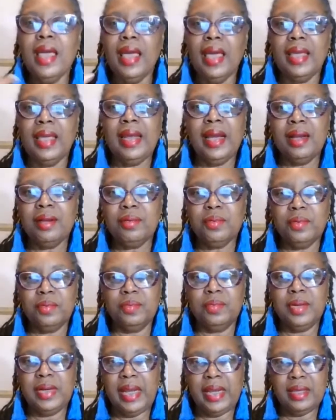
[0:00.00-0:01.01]
And
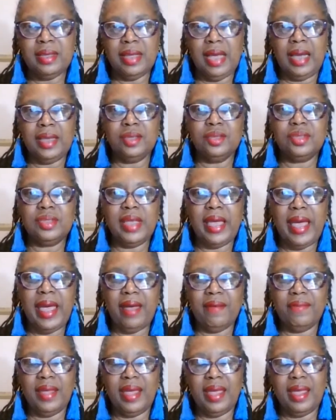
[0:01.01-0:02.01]
when I used to
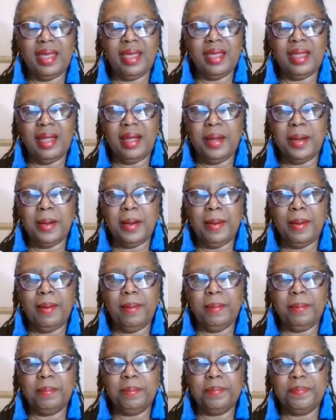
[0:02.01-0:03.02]
have a
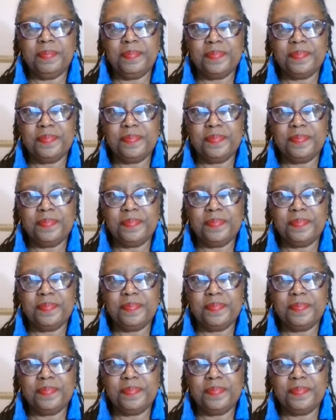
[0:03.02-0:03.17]
um,